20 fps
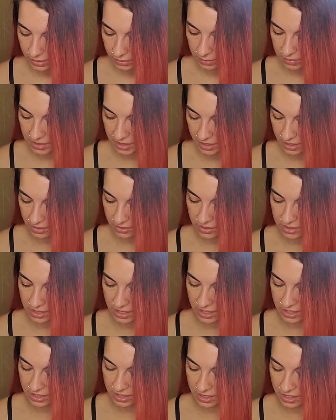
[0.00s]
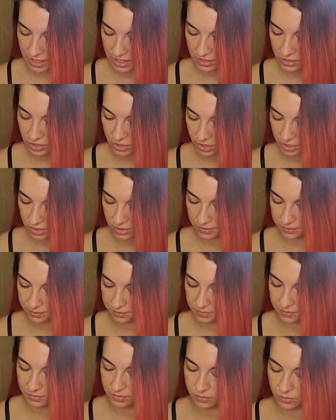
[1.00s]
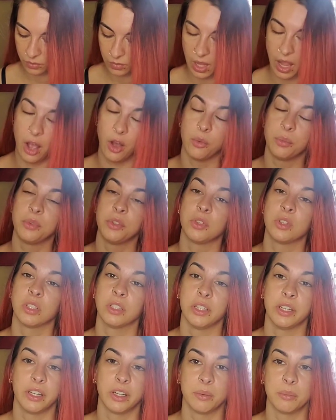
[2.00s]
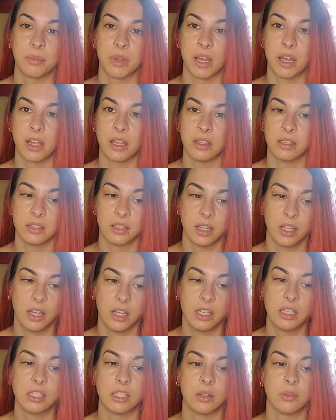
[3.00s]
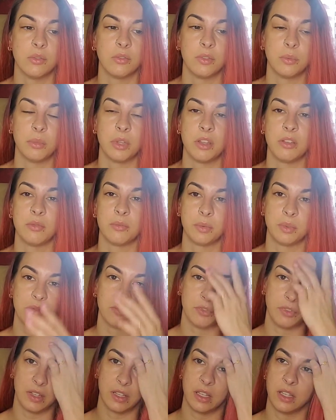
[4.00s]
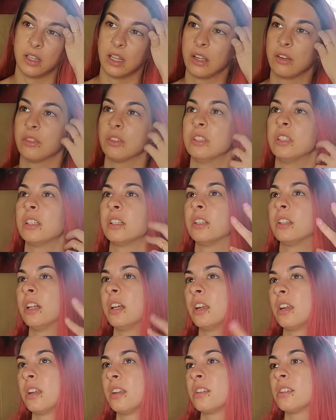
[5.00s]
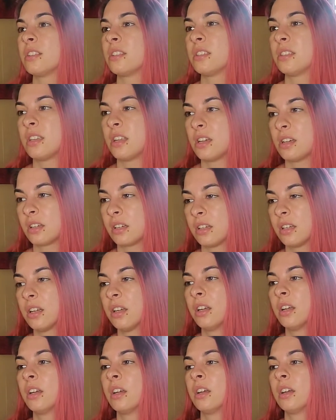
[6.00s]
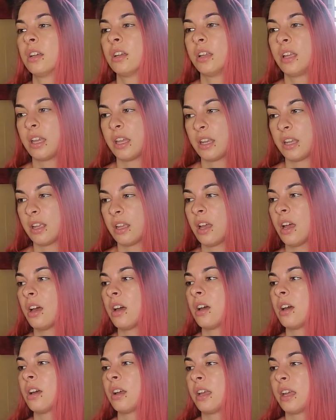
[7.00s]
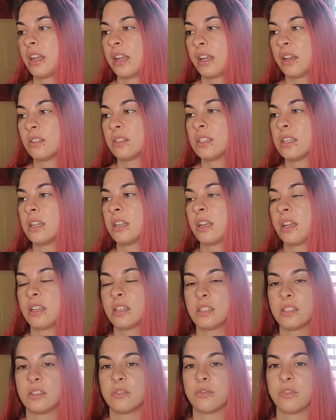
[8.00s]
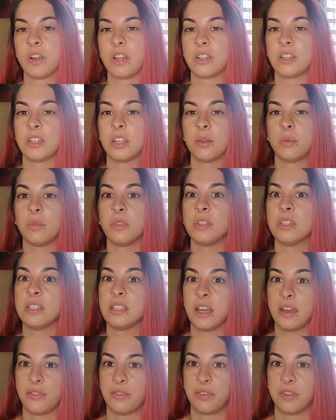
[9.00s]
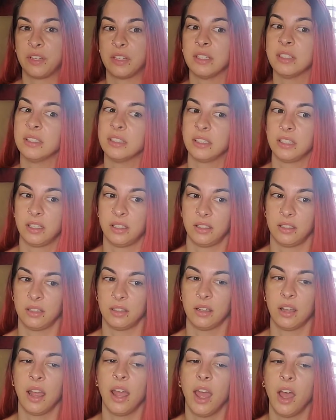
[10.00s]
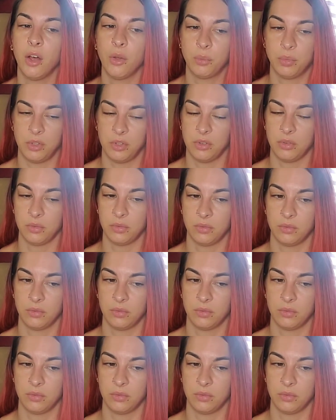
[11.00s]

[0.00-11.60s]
Being outside in nature help you clear your mind. Some of you may have been feeling like really cluttered or stuck. Getting outside and getting some fresh air will definitely help you.